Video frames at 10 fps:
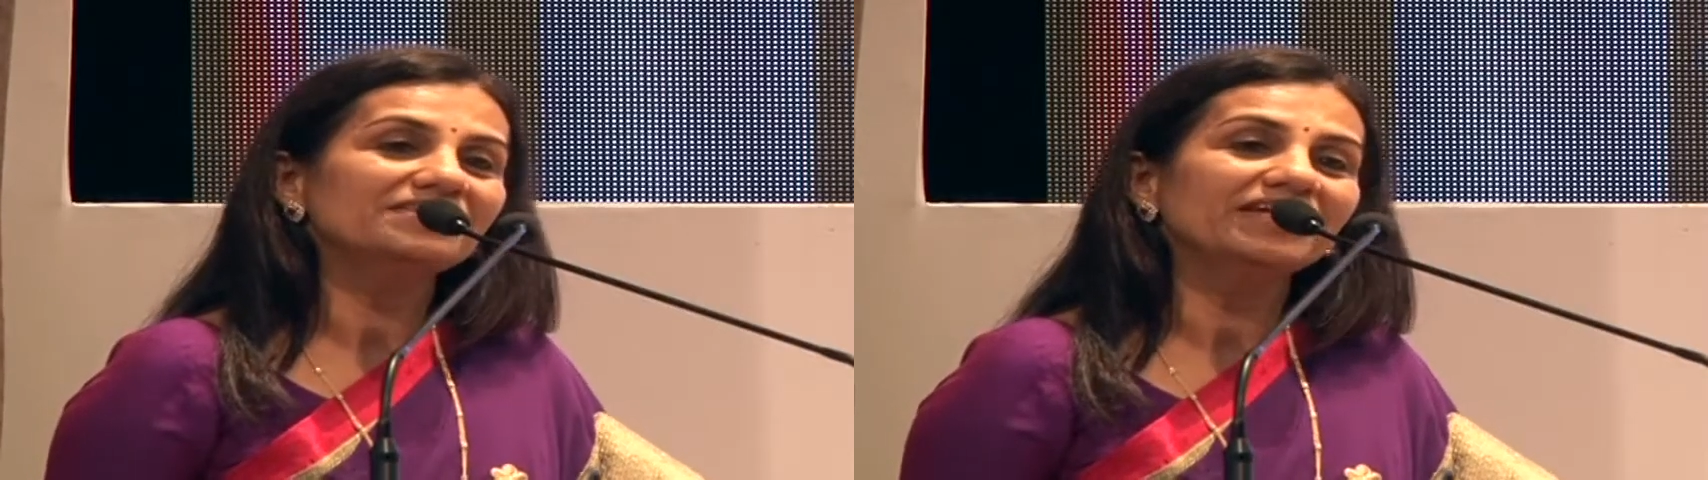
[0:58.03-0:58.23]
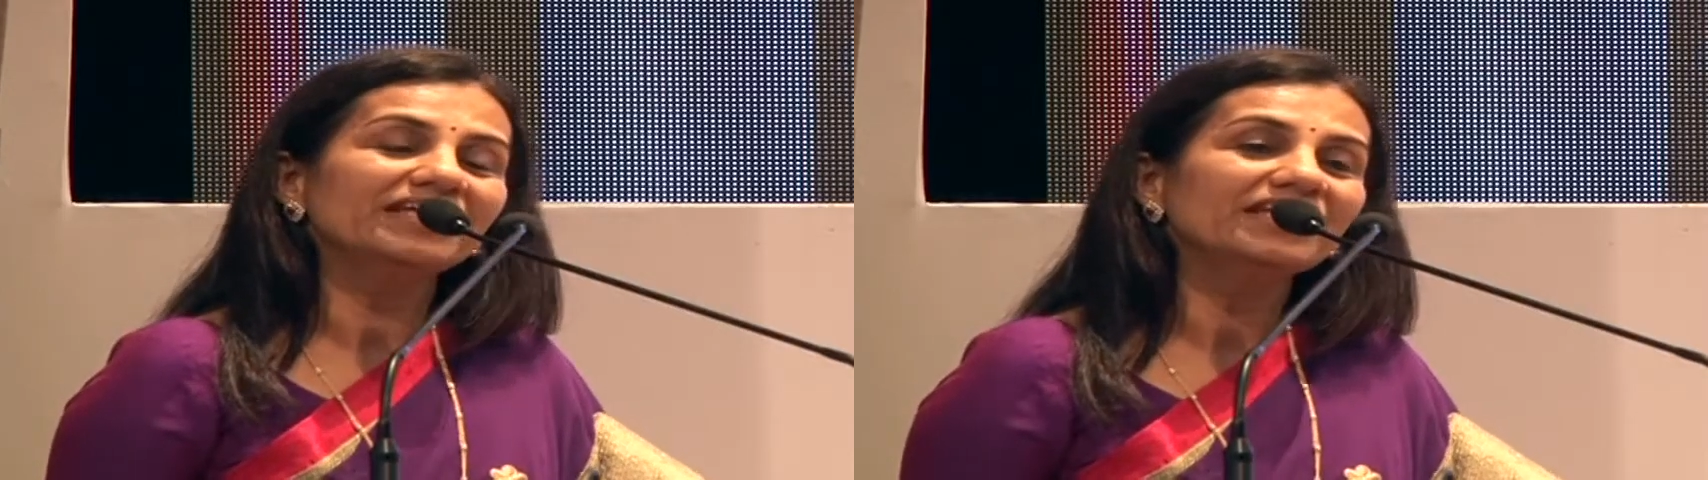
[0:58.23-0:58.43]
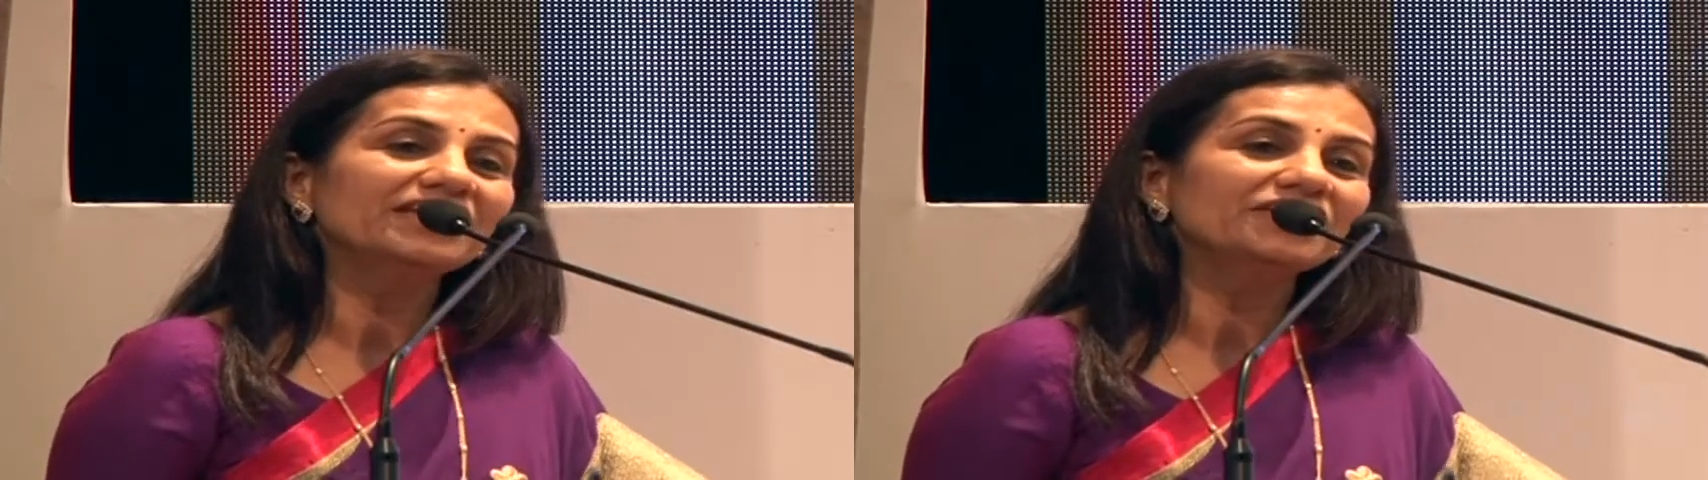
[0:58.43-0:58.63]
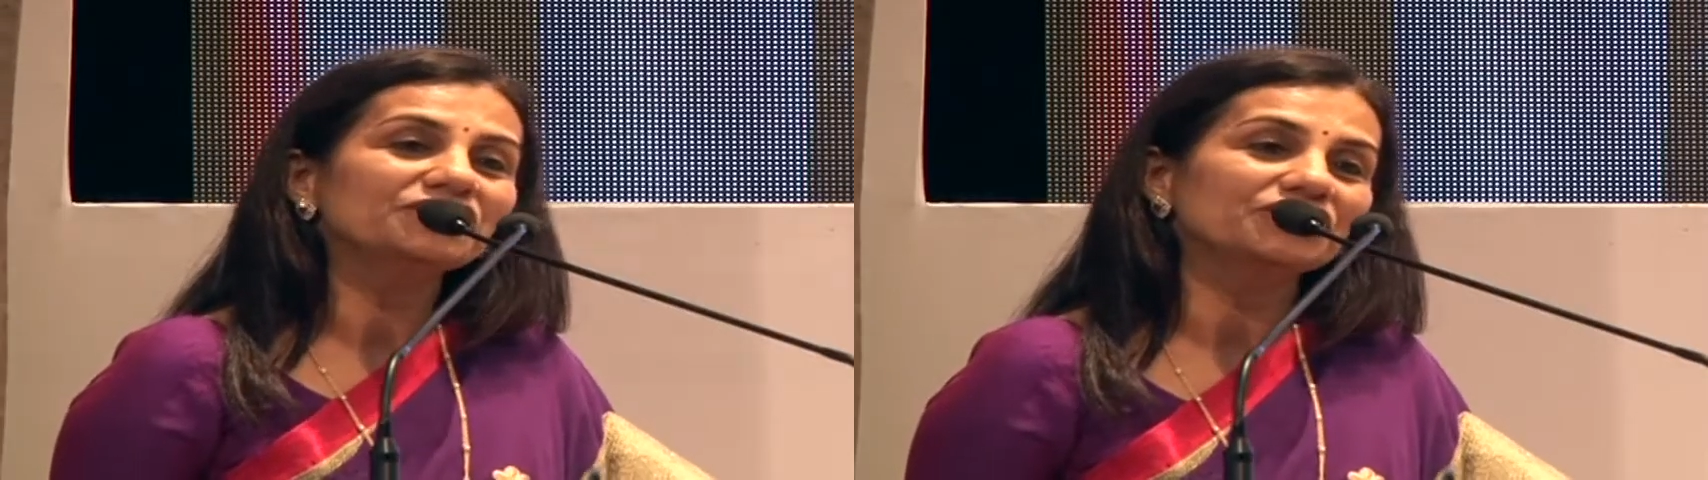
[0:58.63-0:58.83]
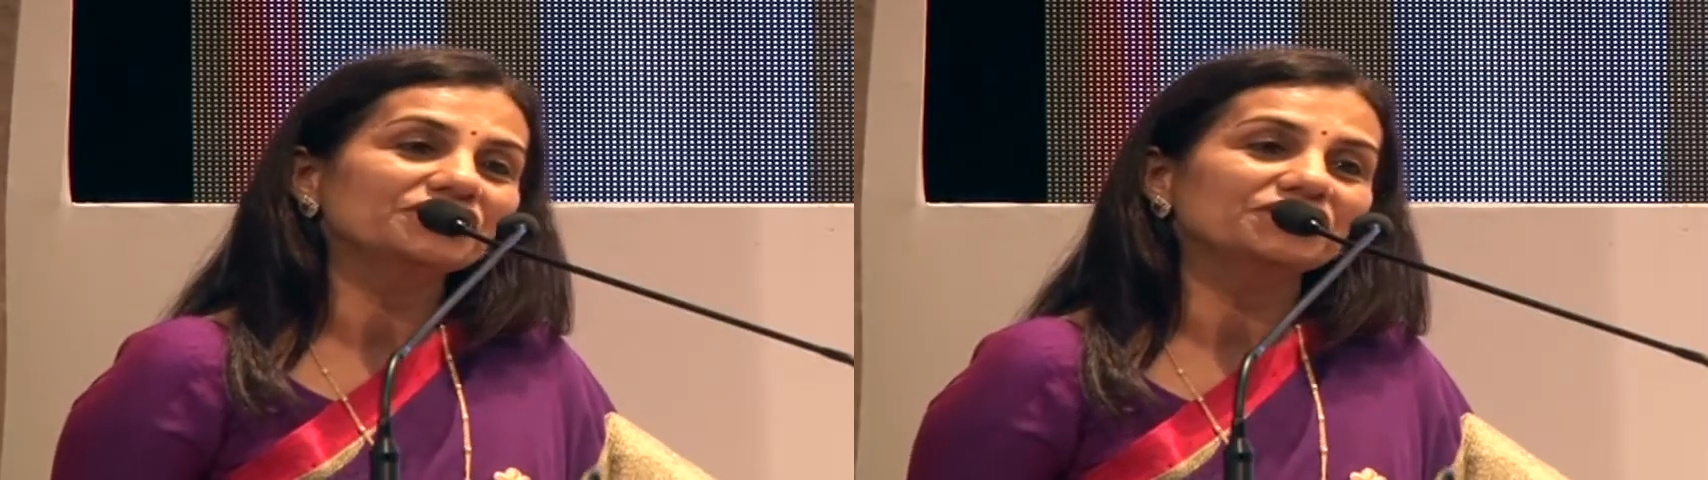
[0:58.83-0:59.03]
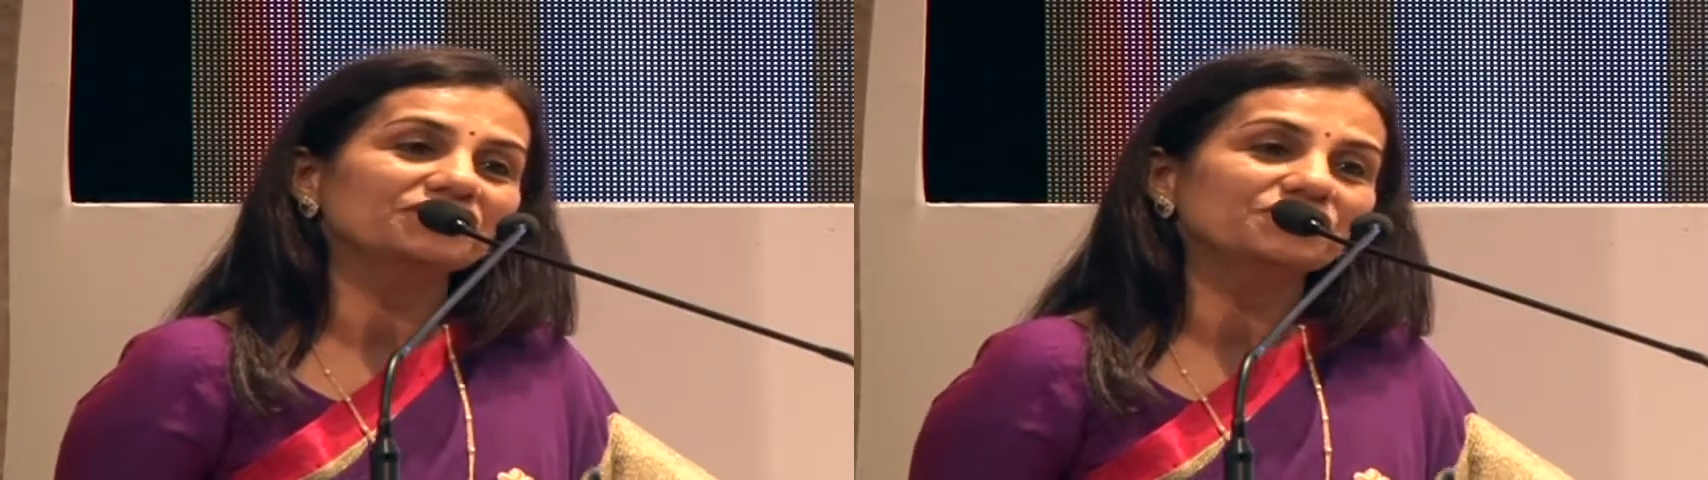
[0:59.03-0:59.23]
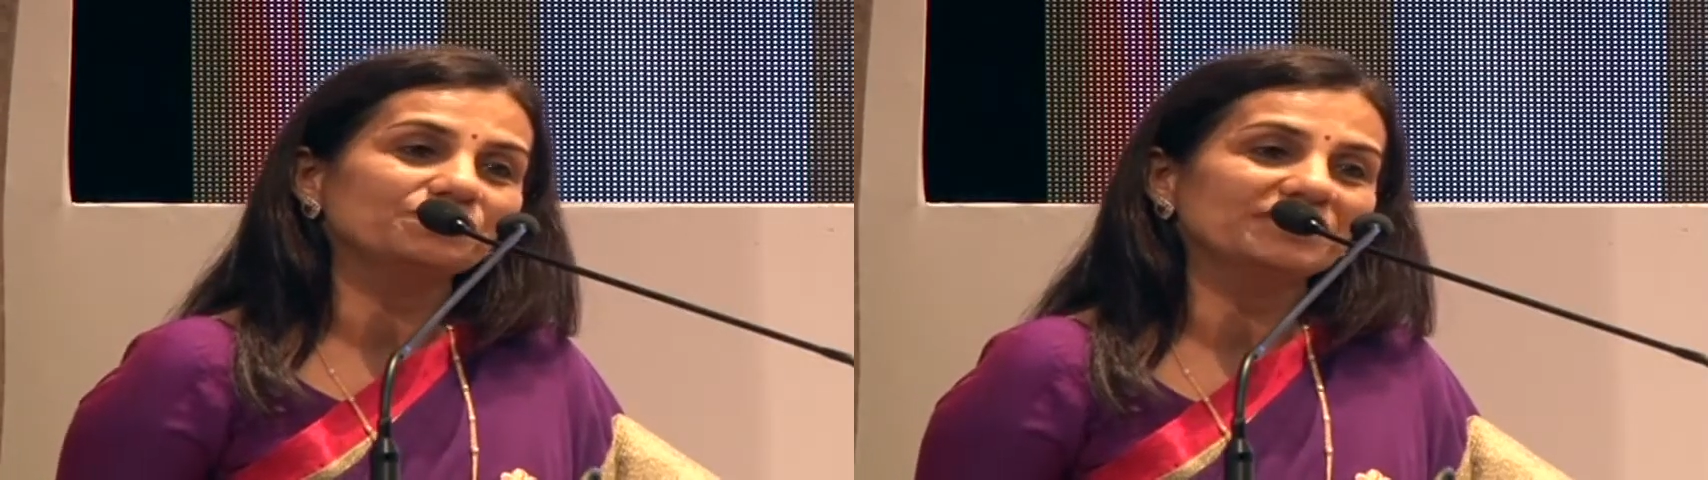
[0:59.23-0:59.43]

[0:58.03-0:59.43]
training initiatives,